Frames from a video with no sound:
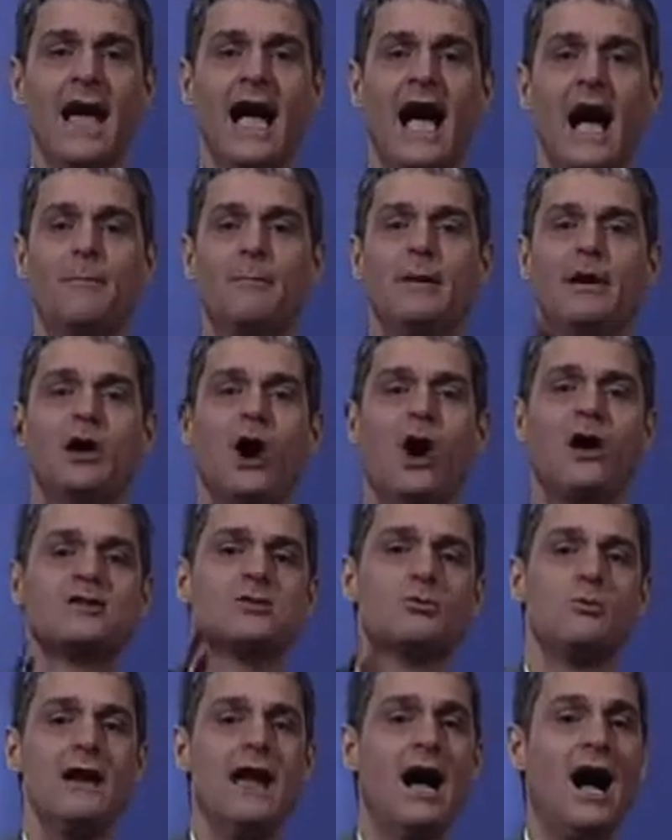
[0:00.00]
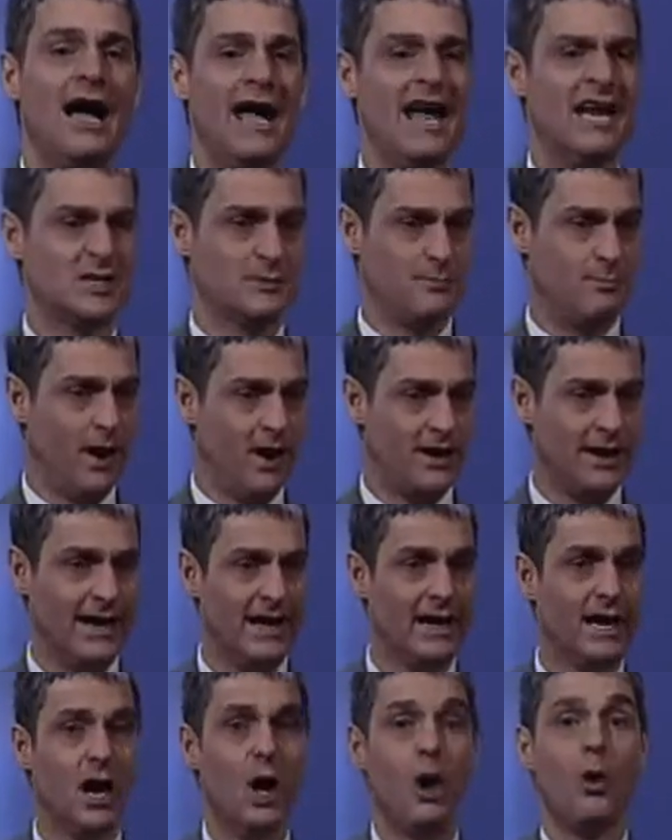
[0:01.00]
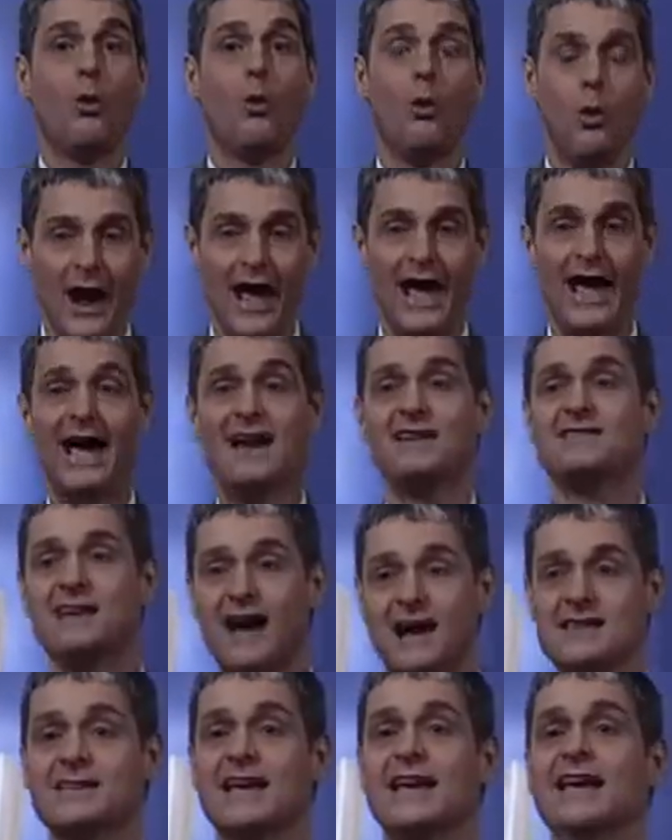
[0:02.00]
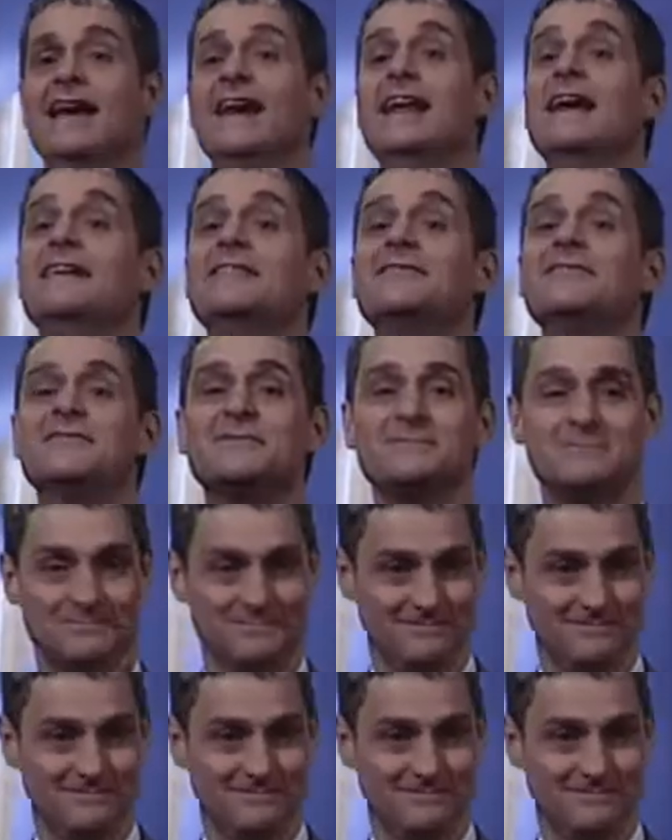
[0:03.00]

And because we are His body, where does He live?